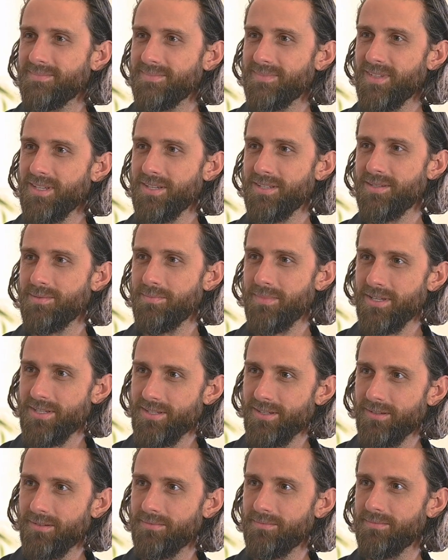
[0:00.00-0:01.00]
I think it's
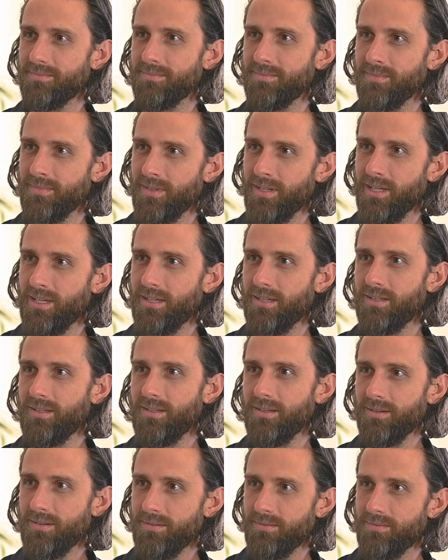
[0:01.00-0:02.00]
amazing. Yeah.
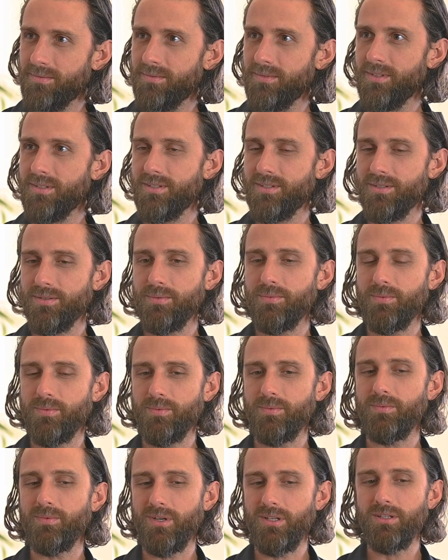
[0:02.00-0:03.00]
Yeah, it's a
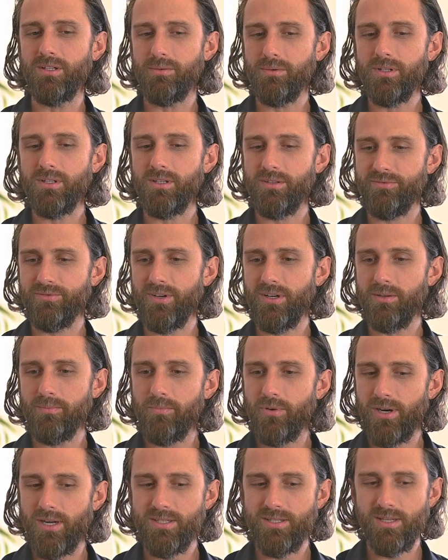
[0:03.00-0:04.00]
really really fun
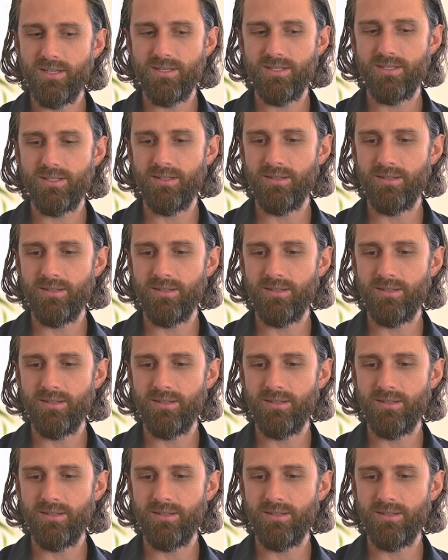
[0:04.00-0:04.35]
process,